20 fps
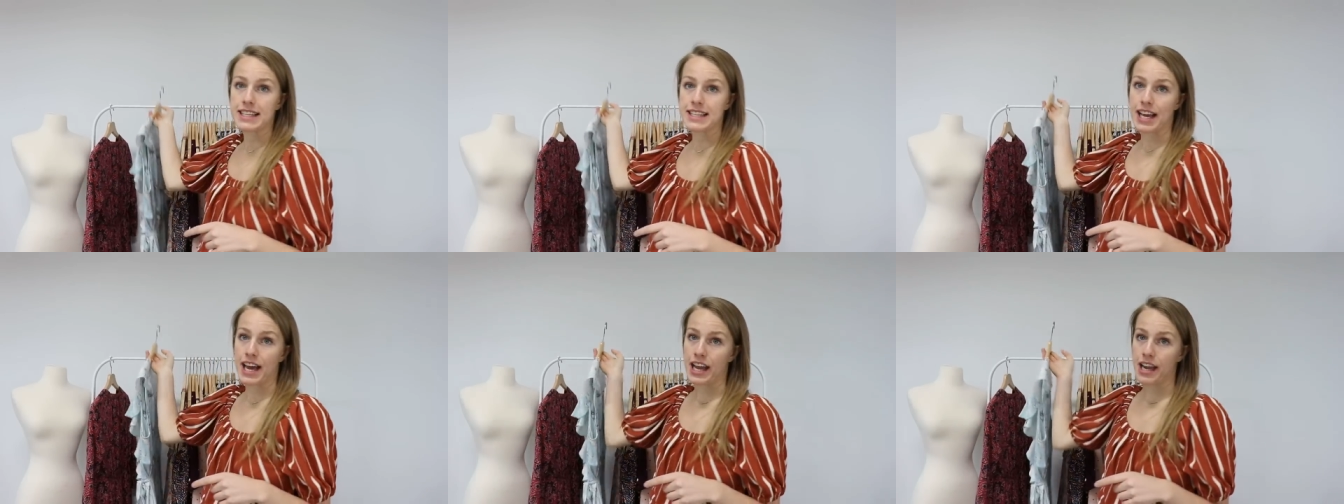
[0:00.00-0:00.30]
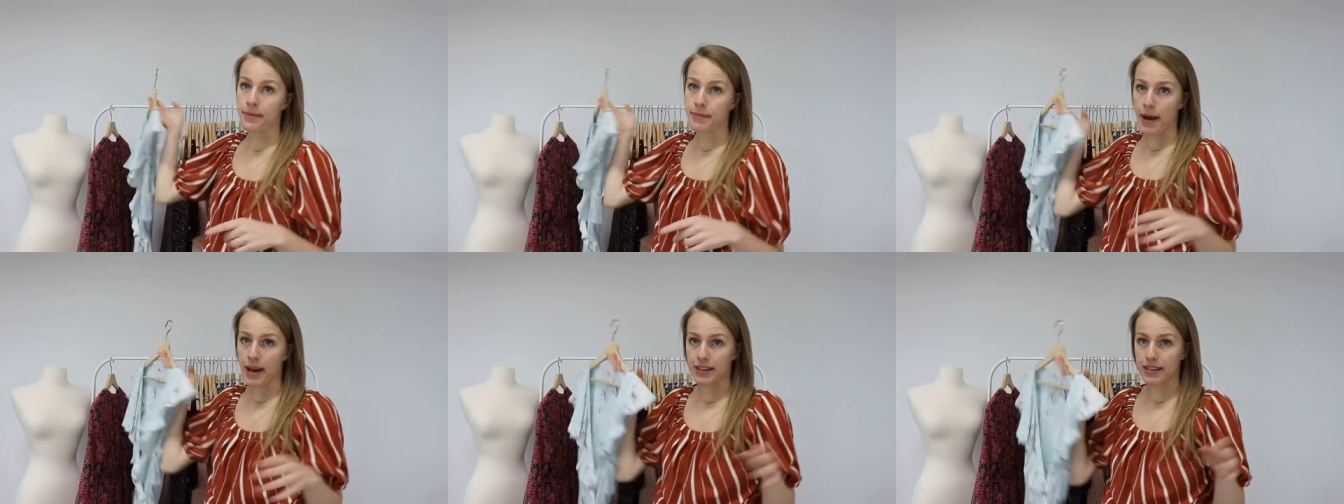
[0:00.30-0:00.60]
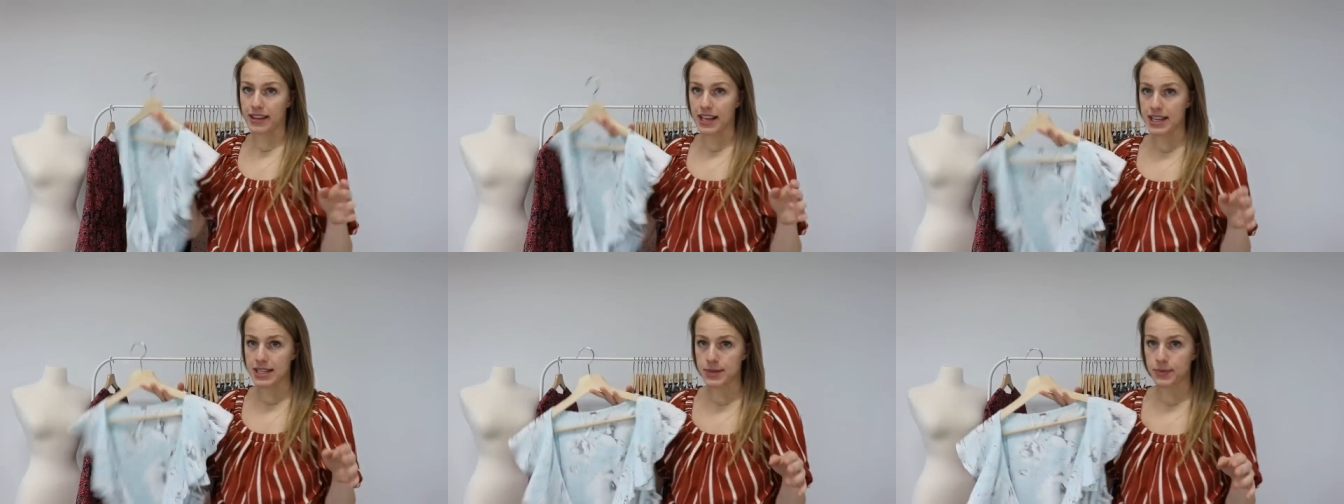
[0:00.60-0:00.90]
excited
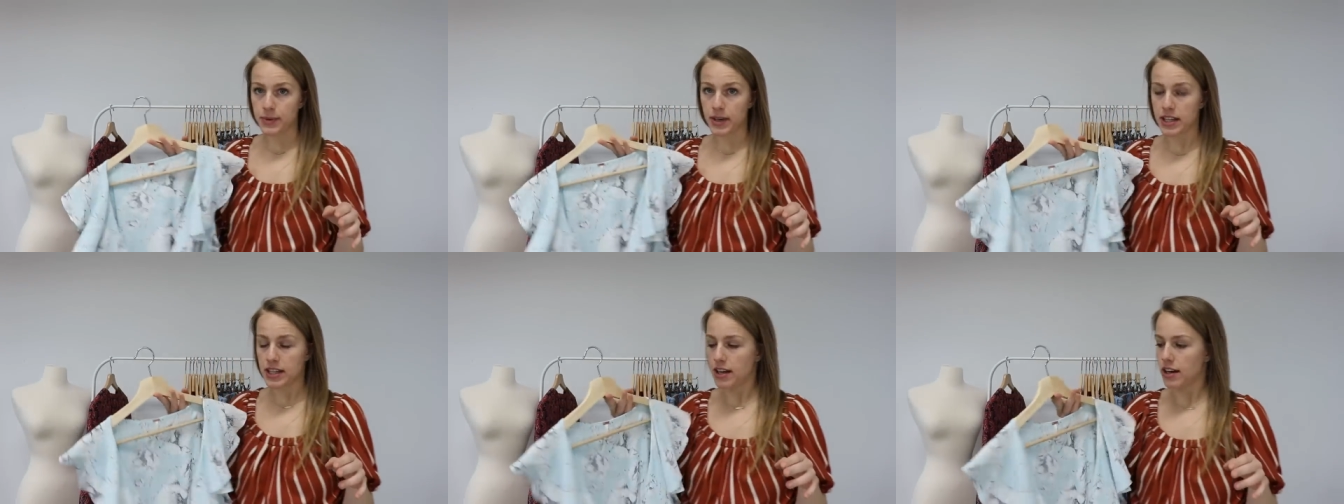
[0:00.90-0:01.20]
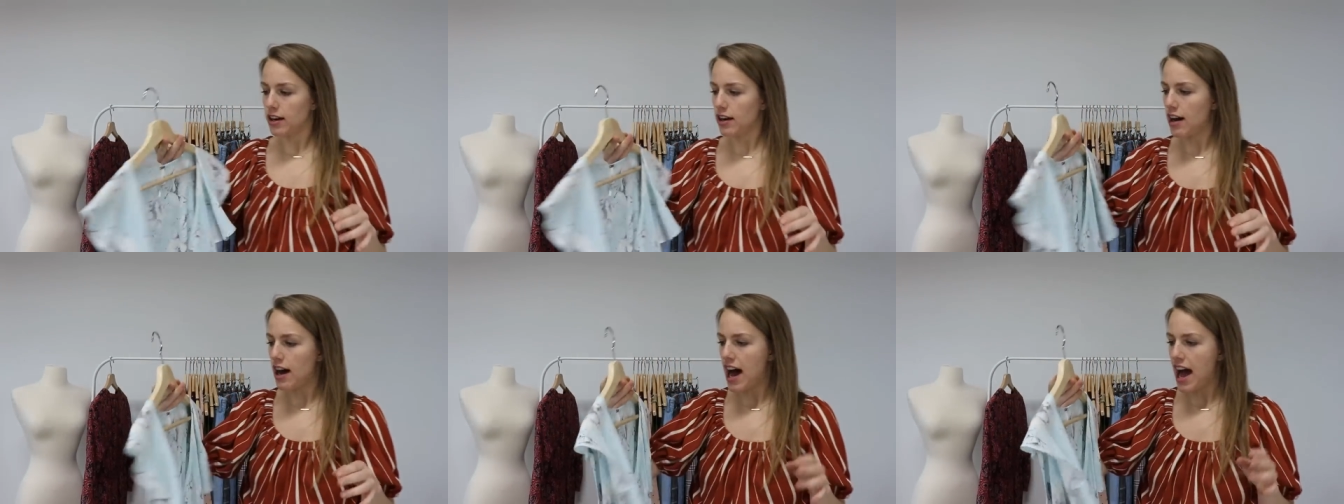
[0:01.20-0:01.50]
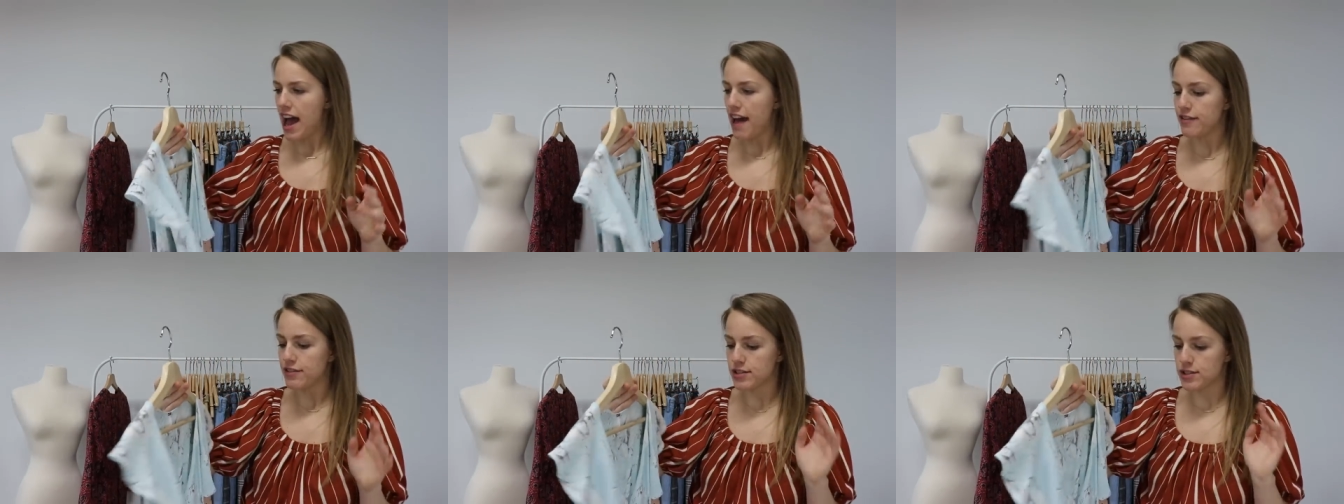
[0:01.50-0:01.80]
about this one, y'all.
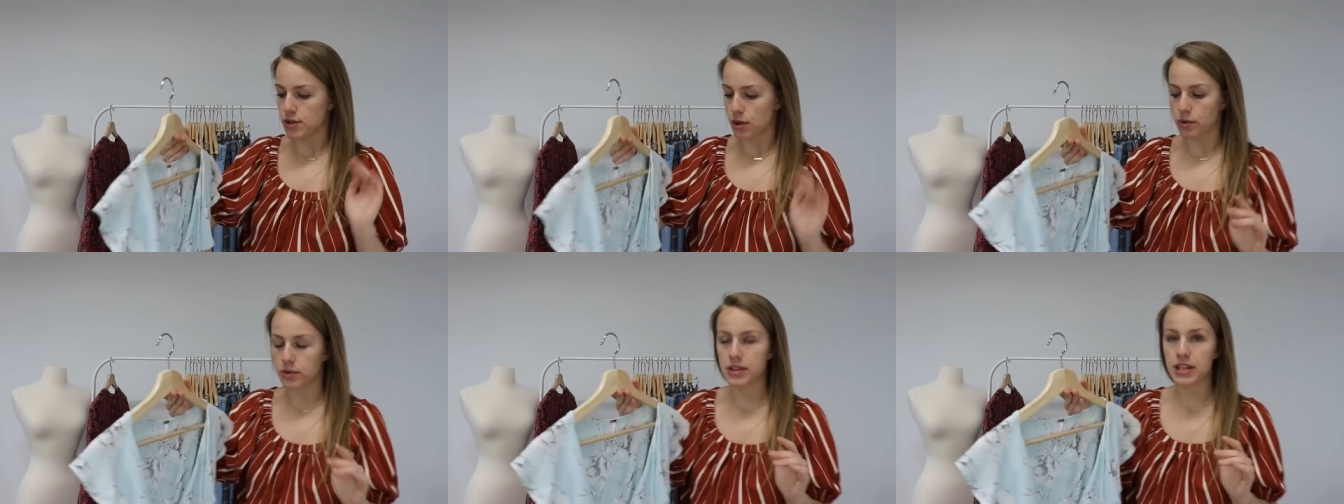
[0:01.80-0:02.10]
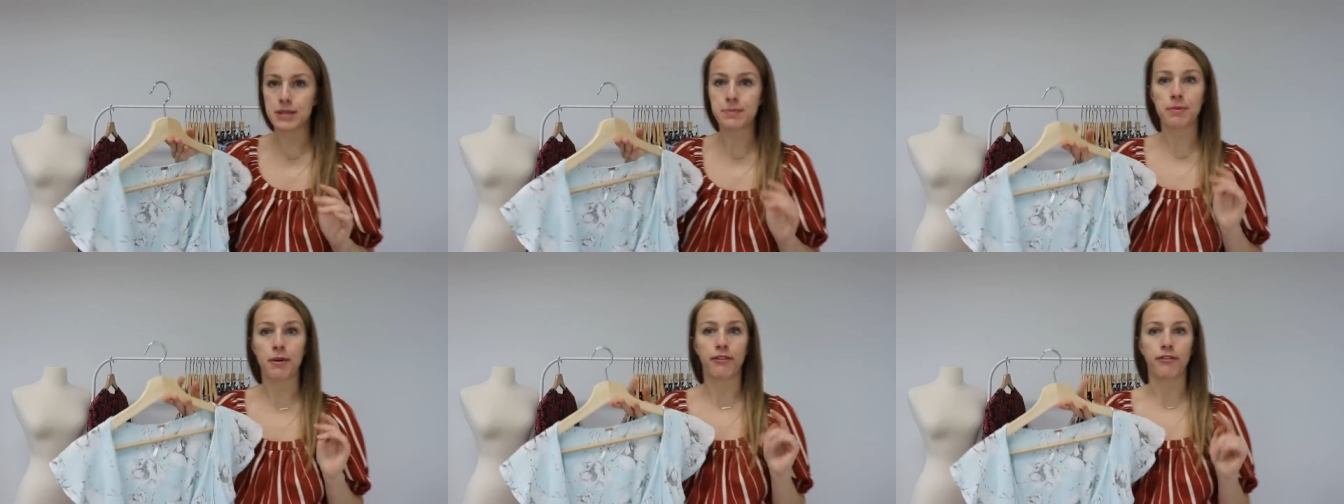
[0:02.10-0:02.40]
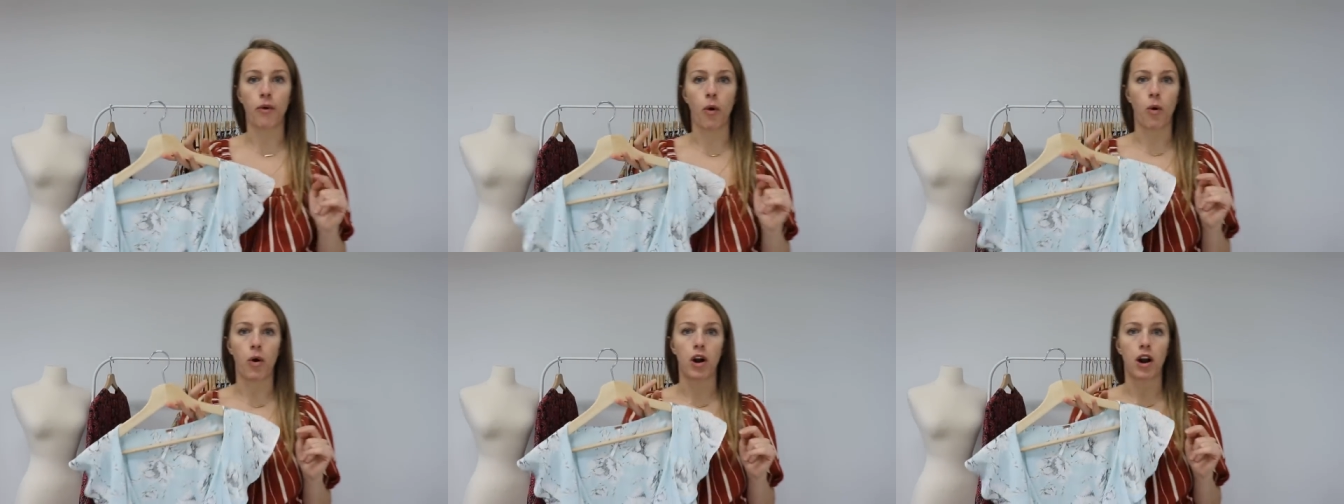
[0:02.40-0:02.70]
I have sold this
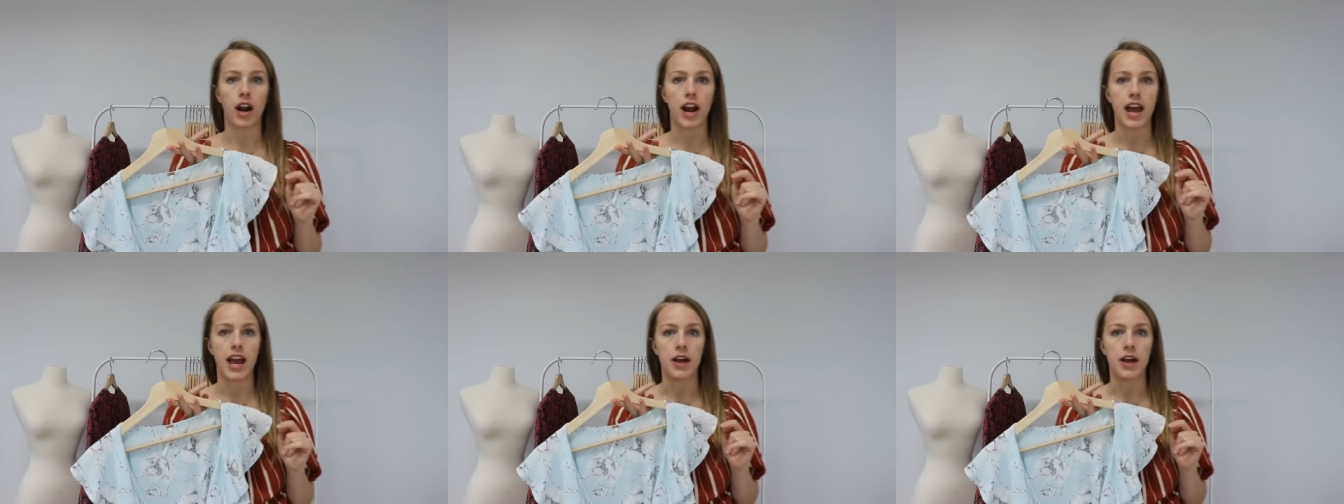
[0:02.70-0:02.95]
before,